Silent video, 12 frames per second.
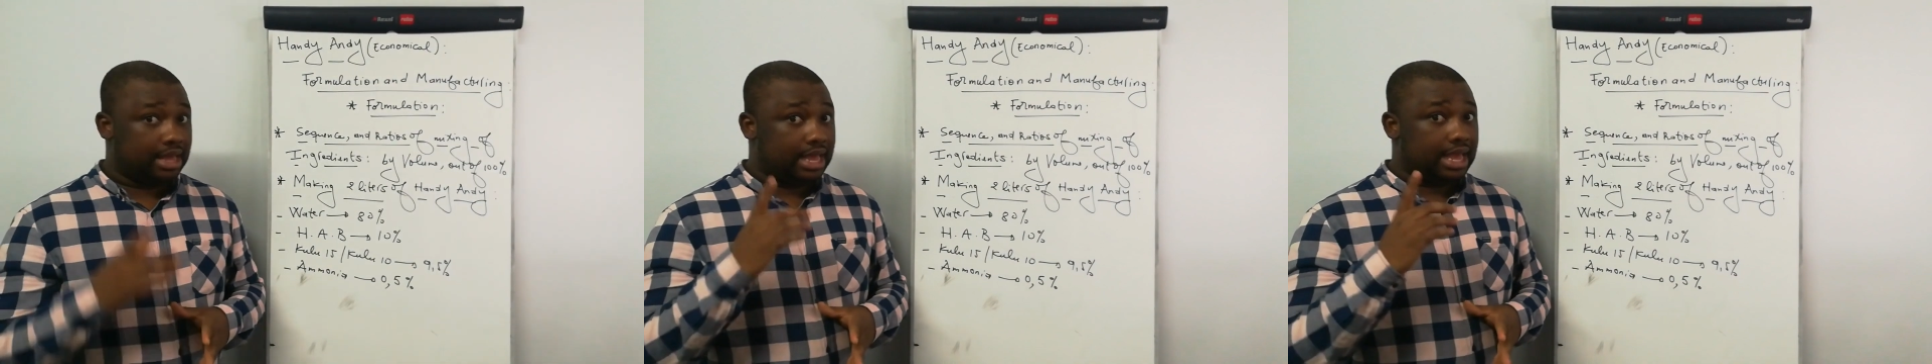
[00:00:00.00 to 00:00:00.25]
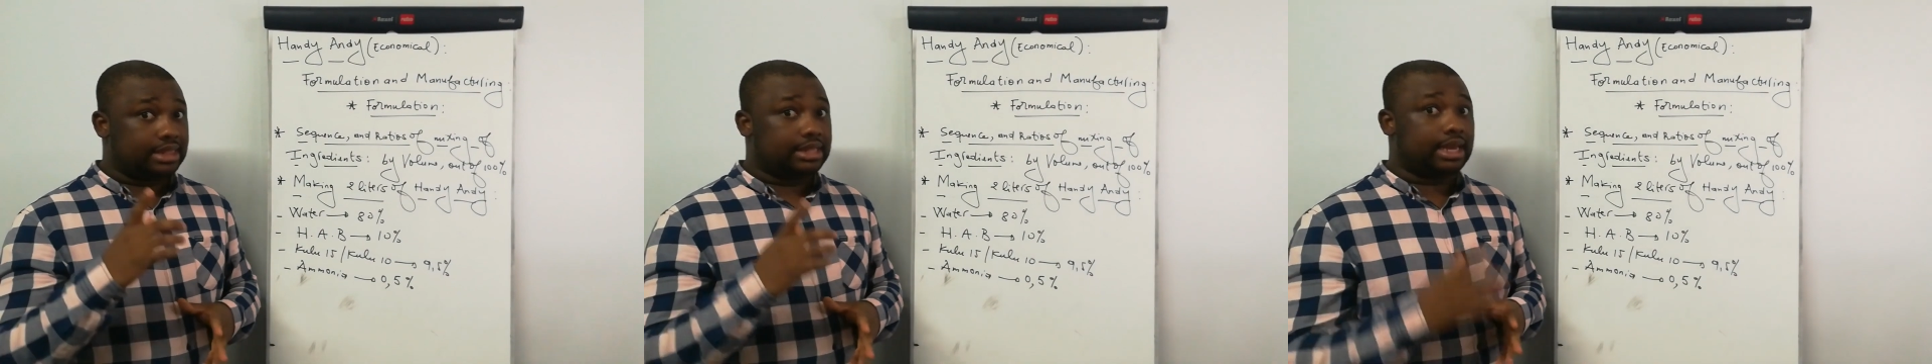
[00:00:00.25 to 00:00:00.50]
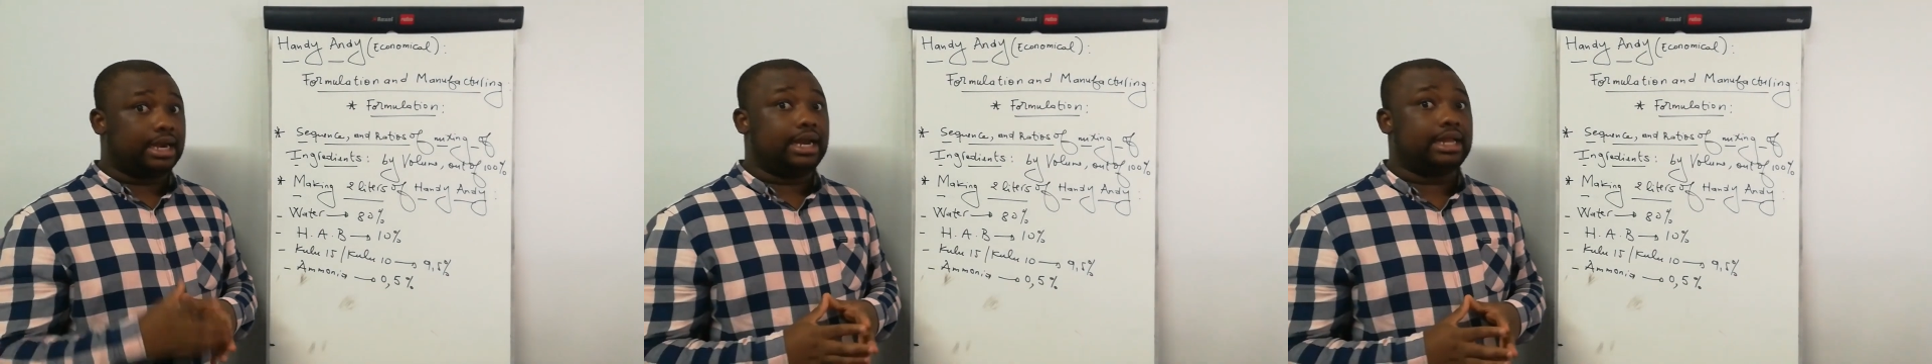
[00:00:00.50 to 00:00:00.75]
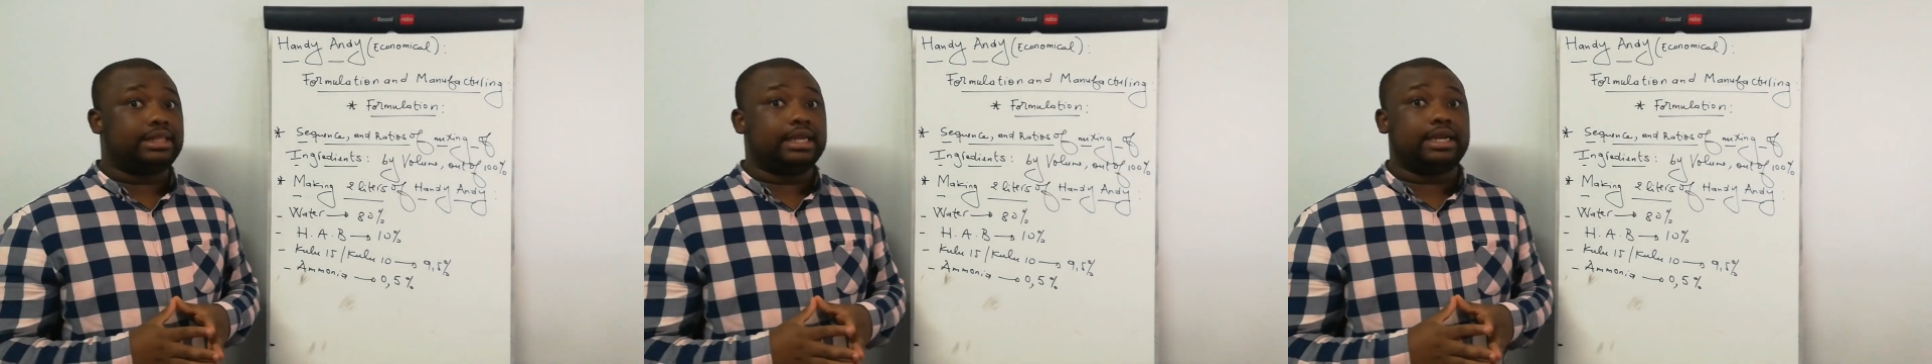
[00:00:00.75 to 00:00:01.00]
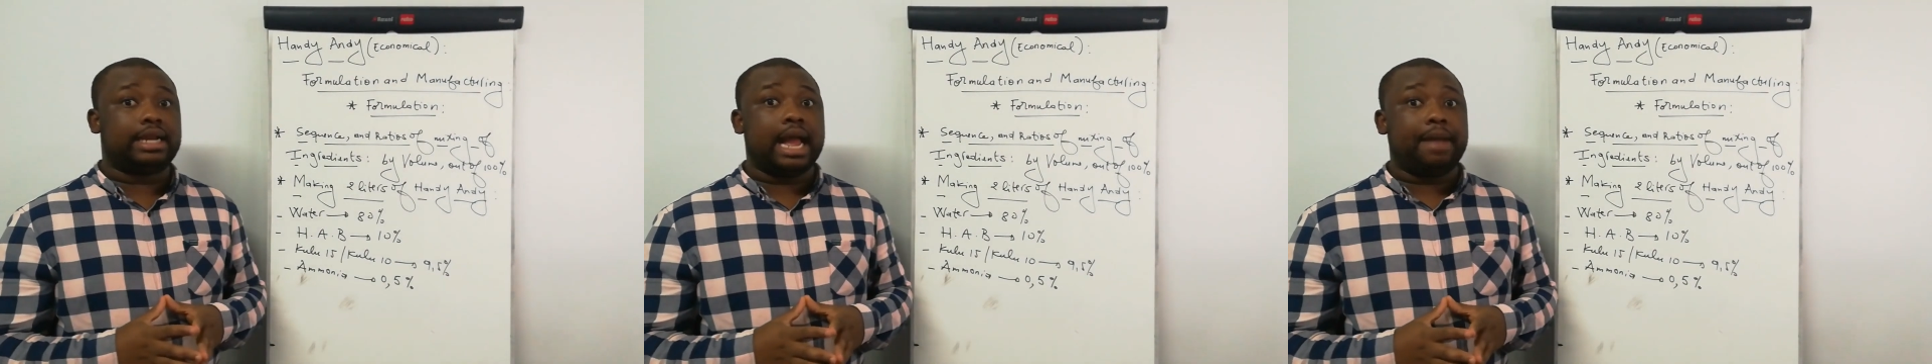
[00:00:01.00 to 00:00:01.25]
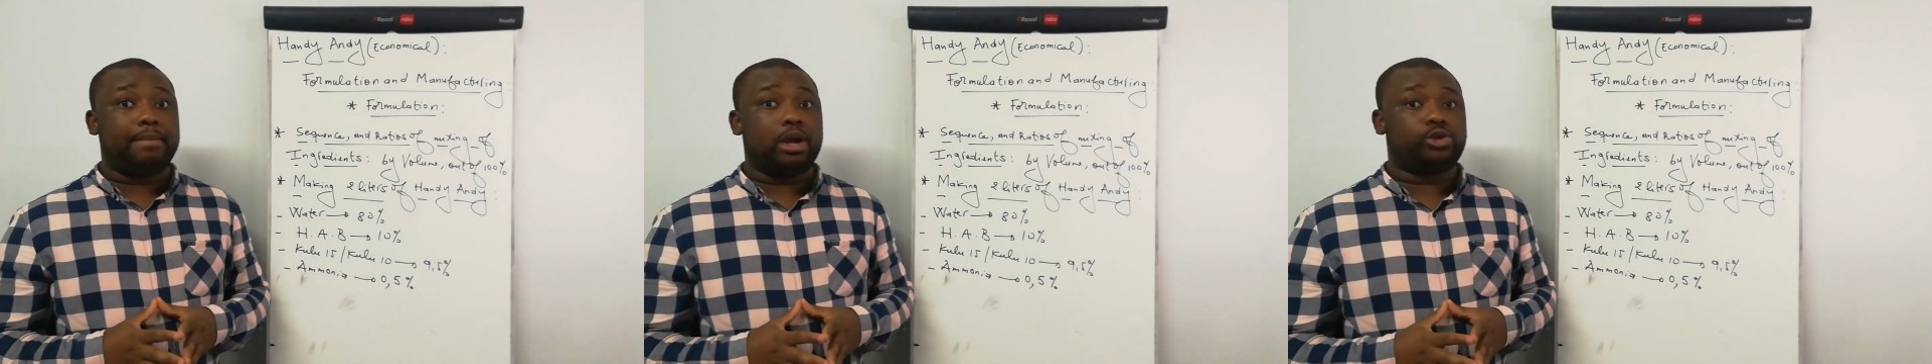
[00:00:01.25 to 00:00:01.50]
and the related
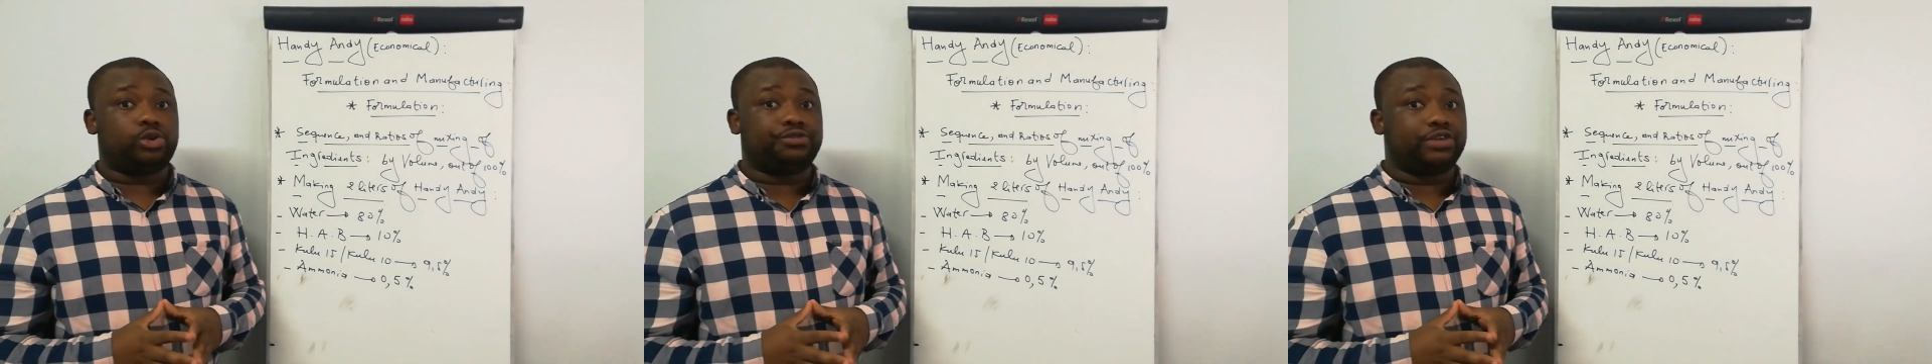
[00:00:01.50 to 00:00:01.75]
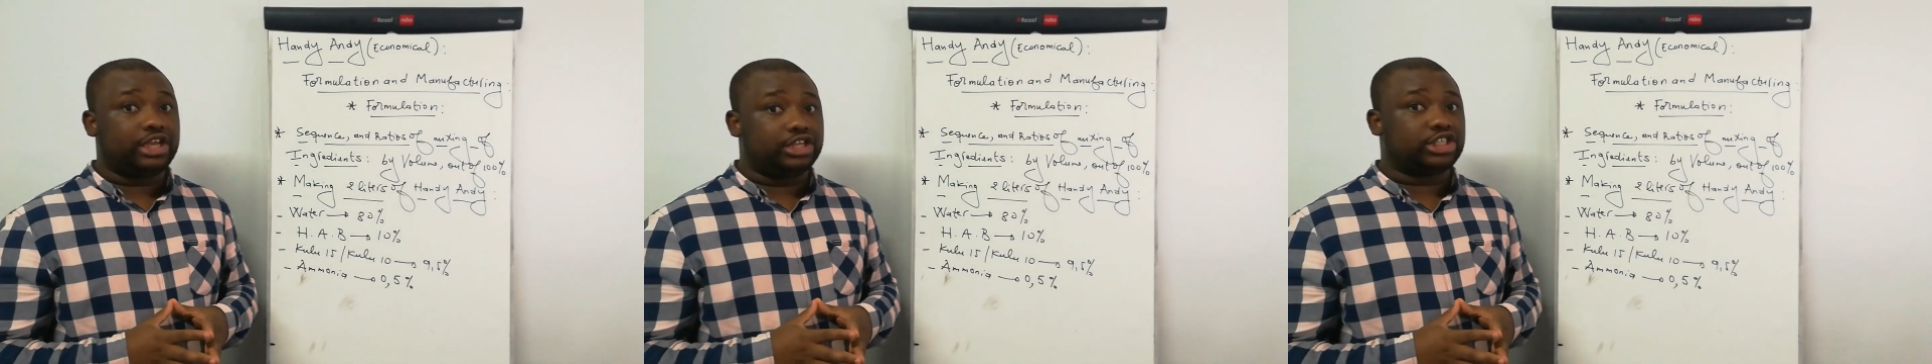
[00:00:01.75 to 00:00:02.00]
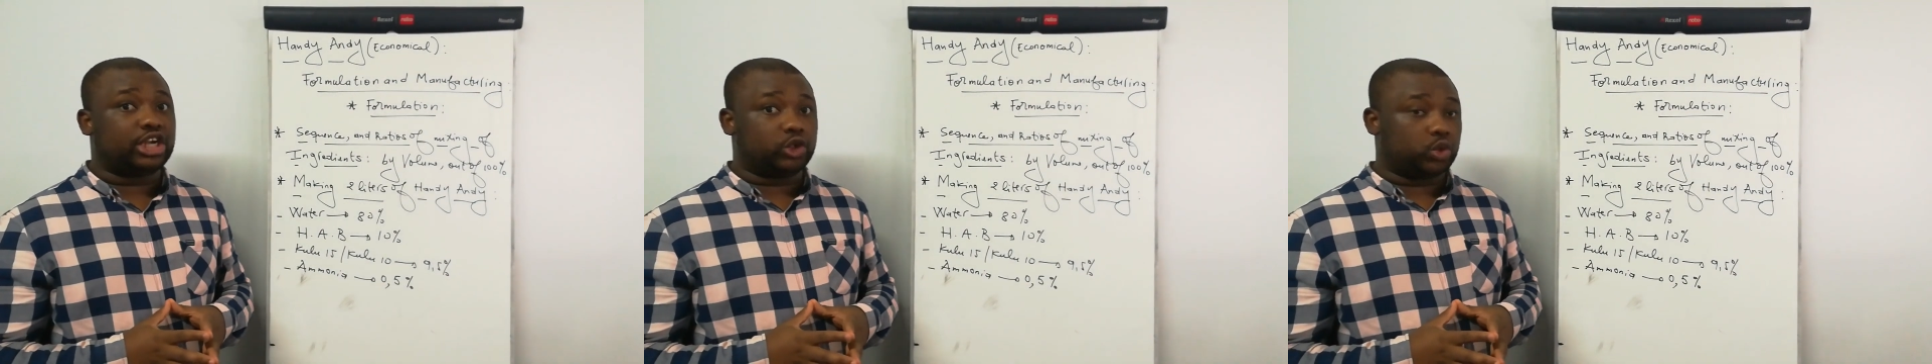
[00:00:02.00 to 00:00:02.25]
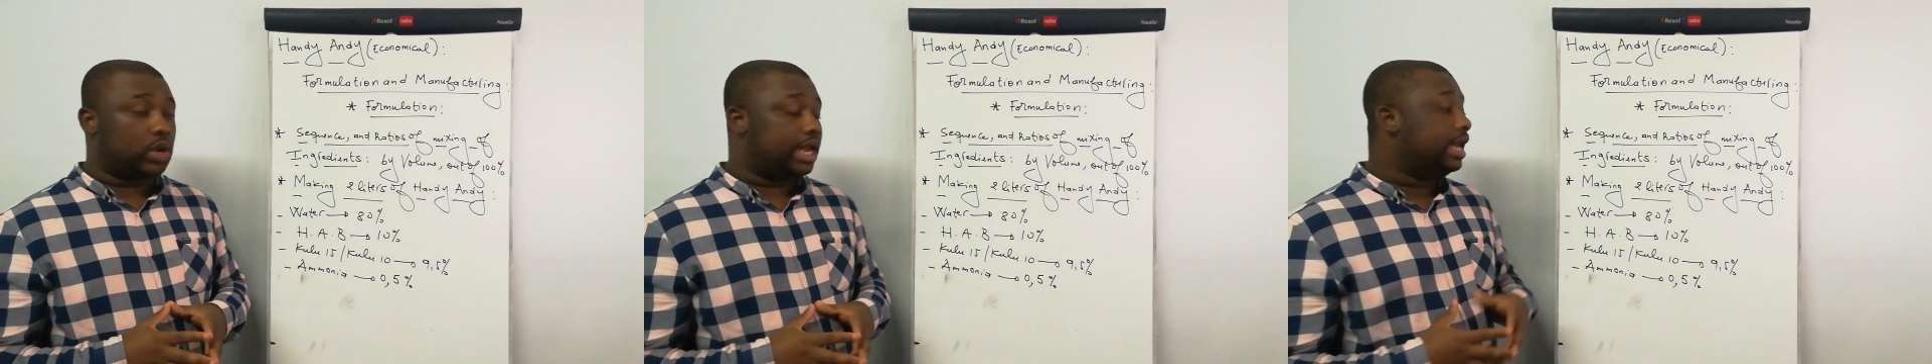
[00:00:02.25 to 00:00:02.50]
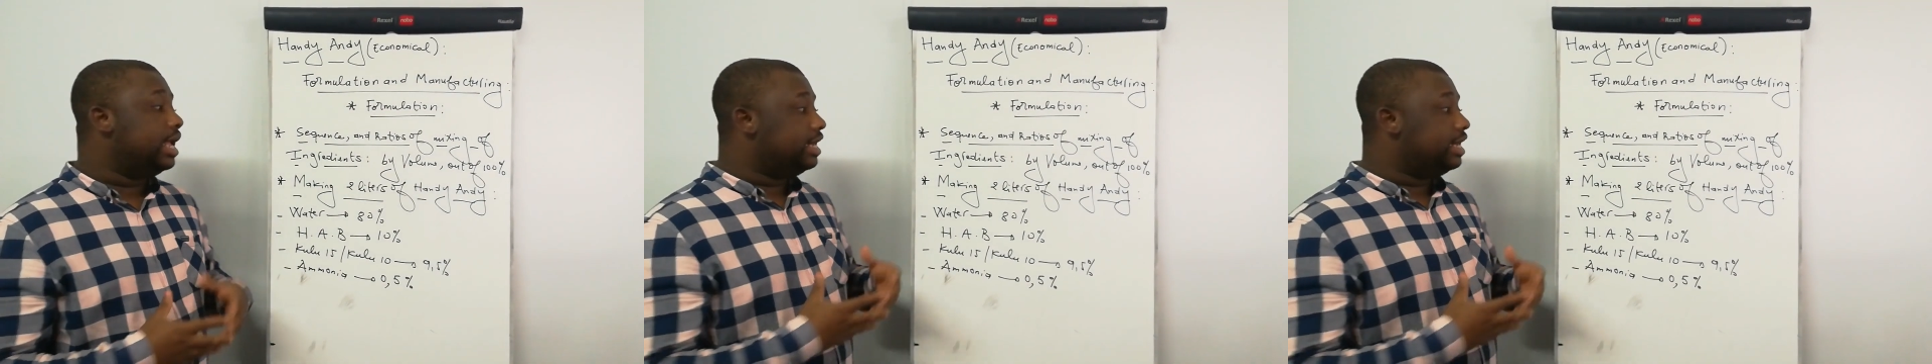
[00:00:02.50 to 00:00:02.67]
amount of each as well.